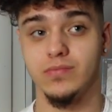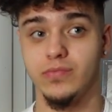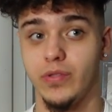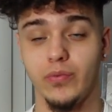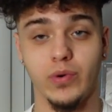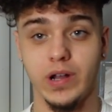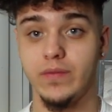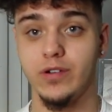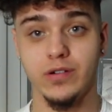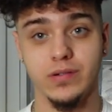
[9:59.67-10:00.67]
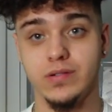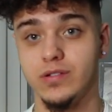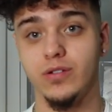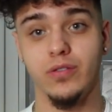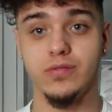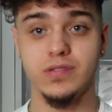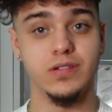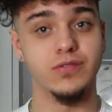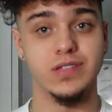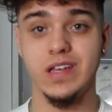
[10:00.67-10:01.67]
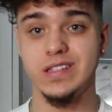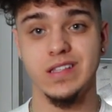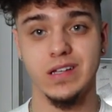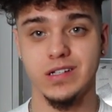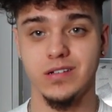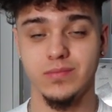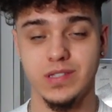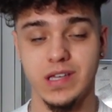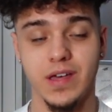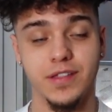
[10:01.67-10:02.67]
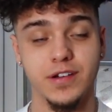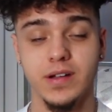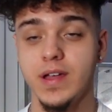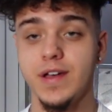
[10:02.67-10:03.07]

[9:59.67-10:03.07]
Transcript: with whatever, you know, those little sets that come together.